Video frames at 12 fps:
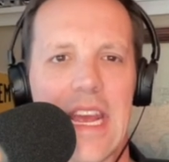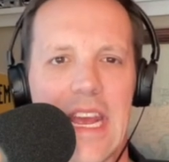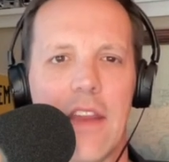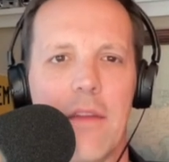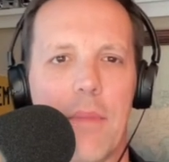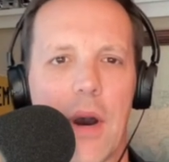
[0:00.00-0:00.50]

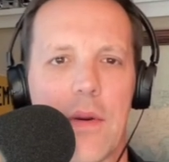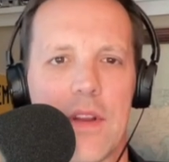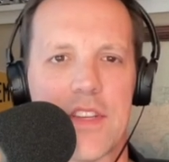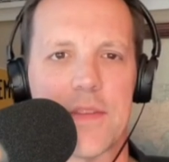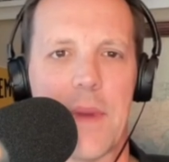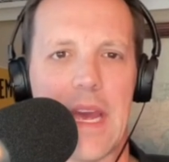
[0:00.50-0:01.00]
in
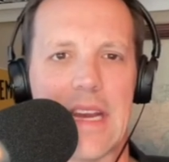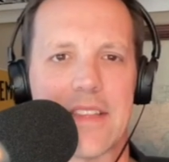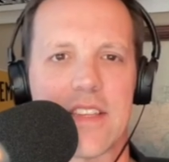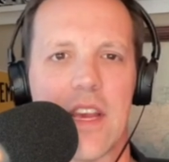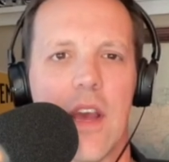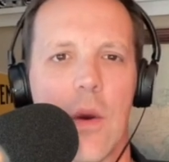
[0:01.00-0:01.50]
bonus
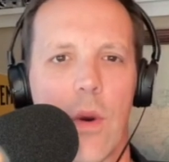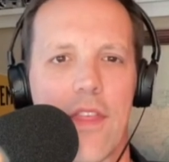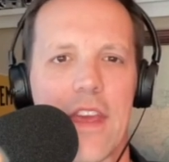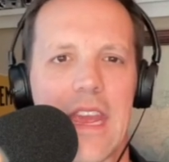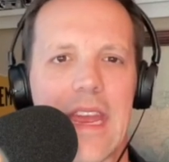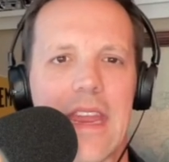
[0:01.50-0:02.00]
bets
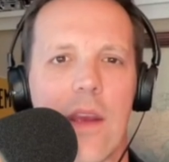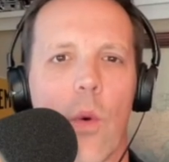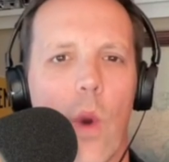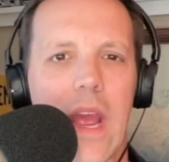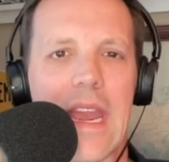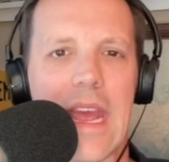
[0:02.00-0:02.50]
with any
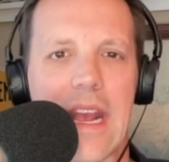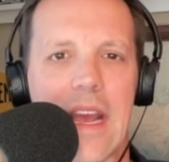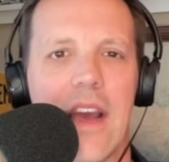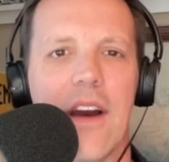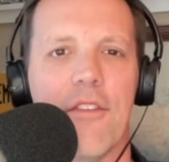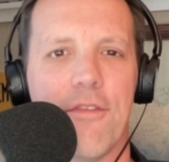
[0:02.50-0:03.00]
winning
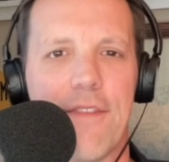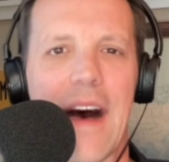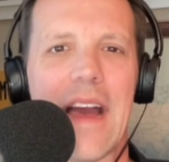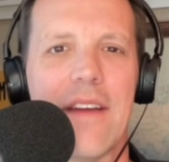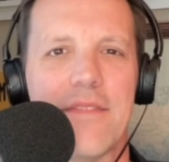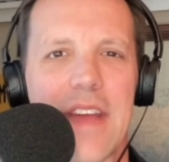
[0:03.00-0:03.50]

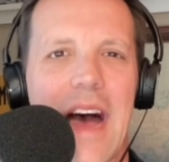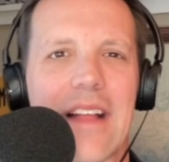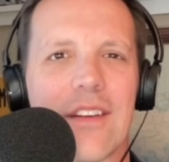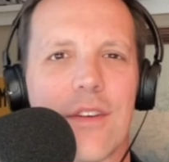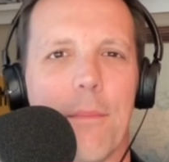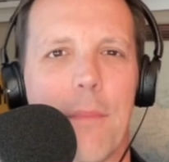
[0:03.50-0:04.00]
$5
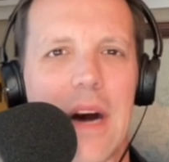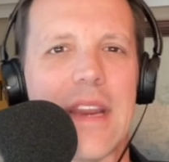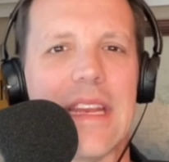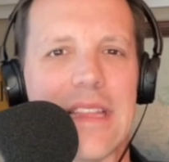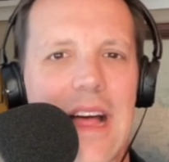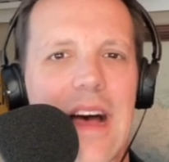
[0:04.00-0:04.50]

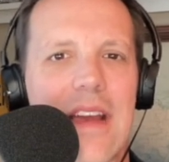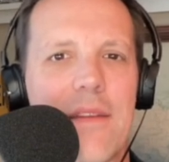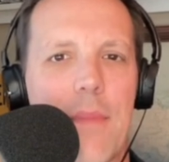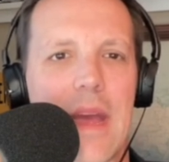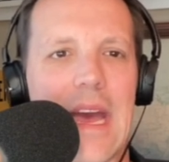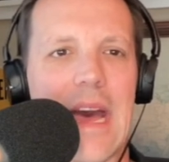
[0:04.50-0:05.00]

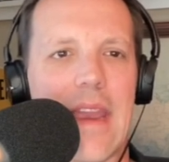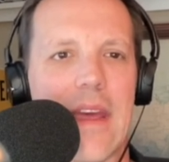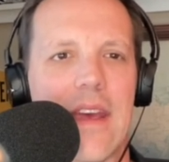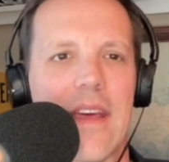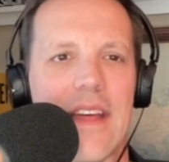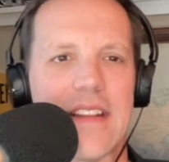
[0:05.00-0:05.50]
moneyline bet.
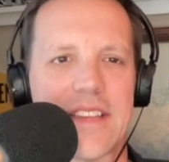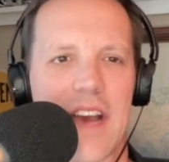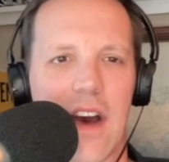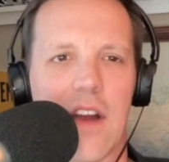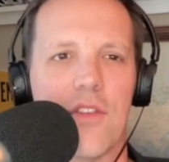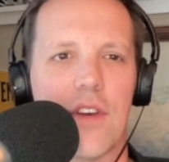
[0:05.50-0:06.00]
That's
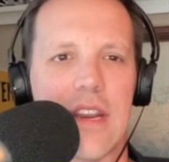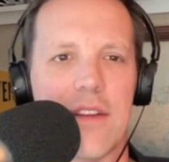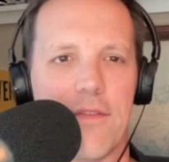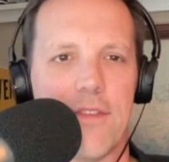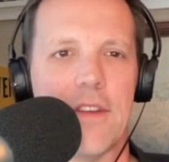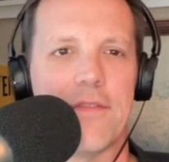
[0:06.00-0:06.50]

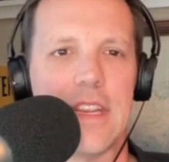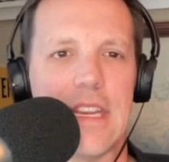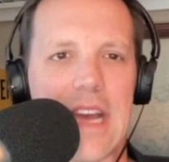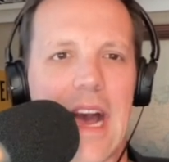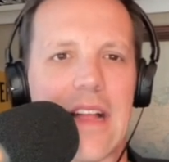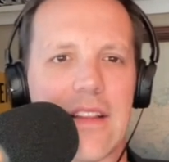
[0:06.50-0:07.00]

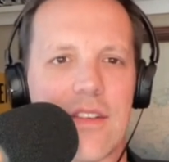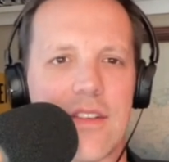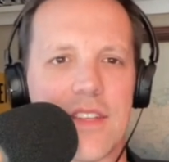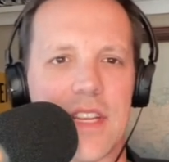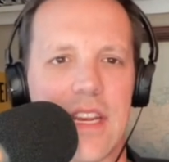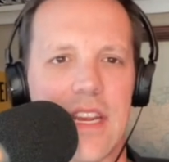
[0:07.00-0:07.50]

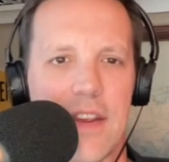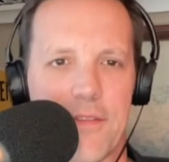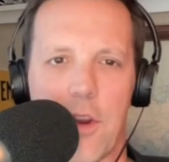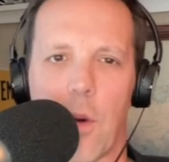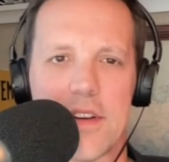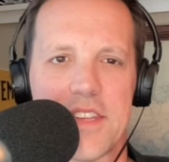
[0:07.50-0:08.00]
$150 if
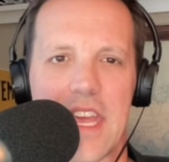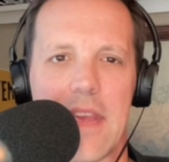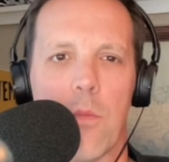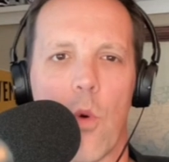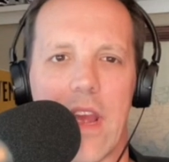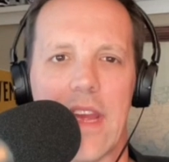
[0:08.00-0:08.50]
your
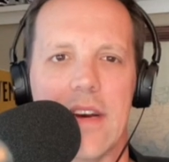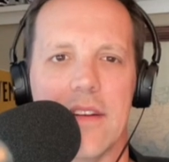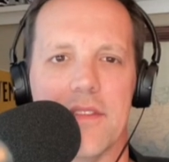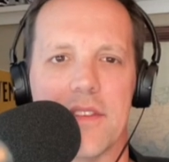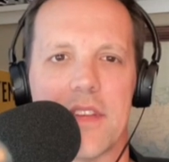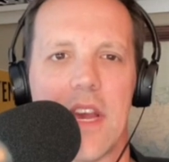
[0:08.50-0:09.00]
team
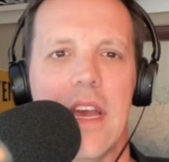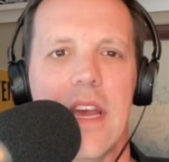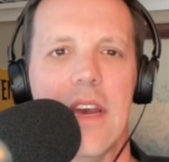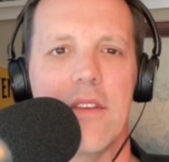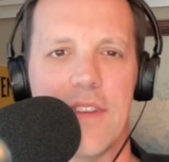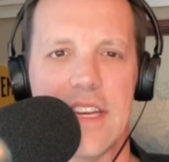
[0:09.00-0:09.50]
wins.
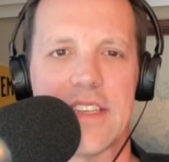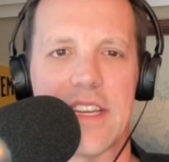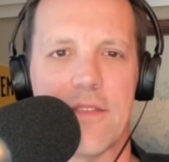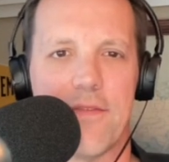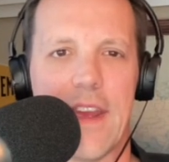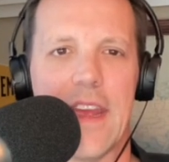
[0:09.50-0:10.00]

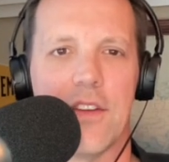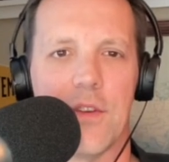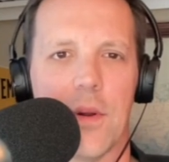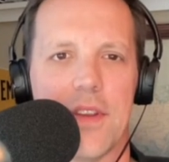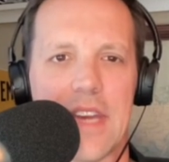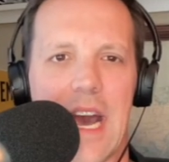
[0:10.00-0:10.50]
Visit
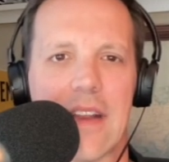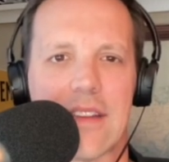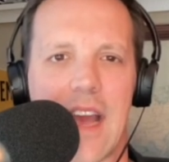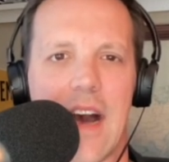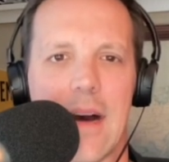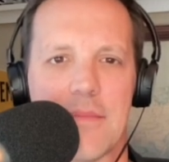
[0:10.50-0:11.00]

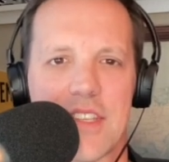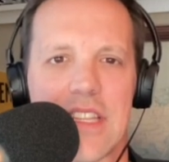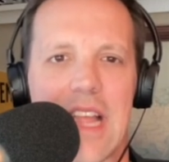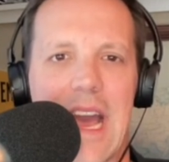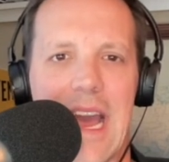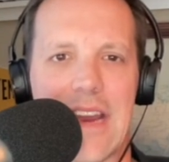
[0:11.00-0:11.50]

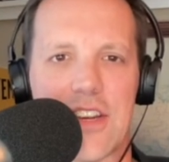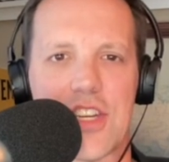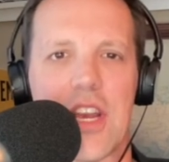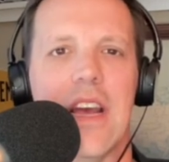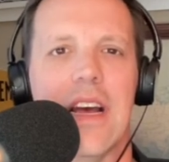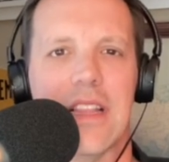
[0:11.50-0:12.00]

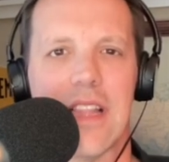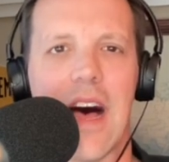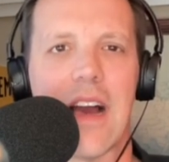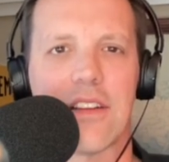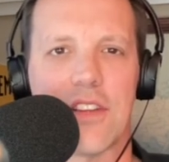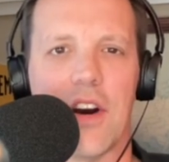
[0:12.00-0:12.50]

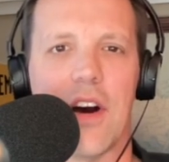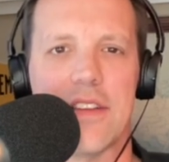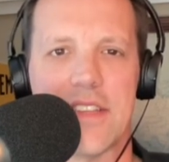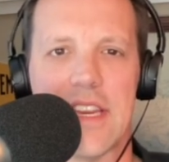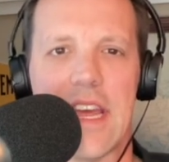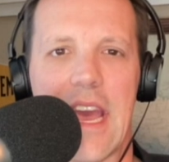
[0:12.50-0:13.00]

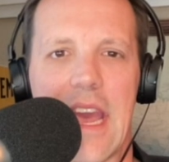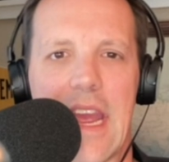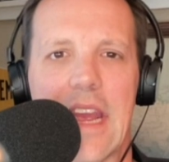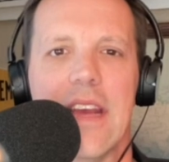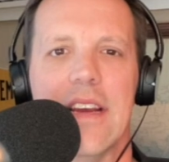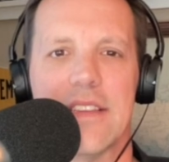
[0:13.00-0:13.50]
FanDuel.com/LockedOn
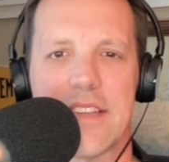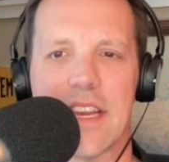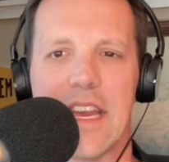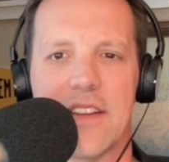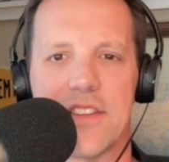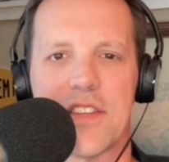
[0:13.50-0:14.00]
today to
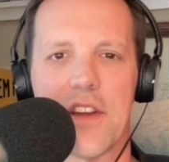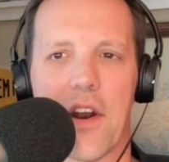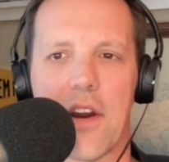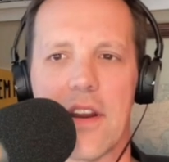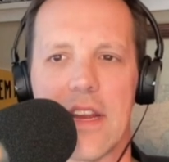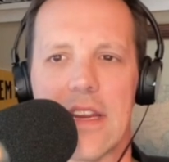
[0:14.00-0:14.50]
get
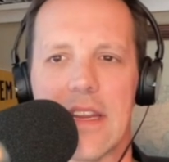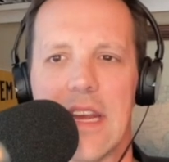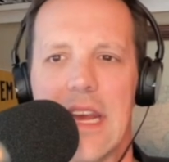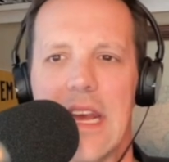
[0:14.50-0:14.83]
started.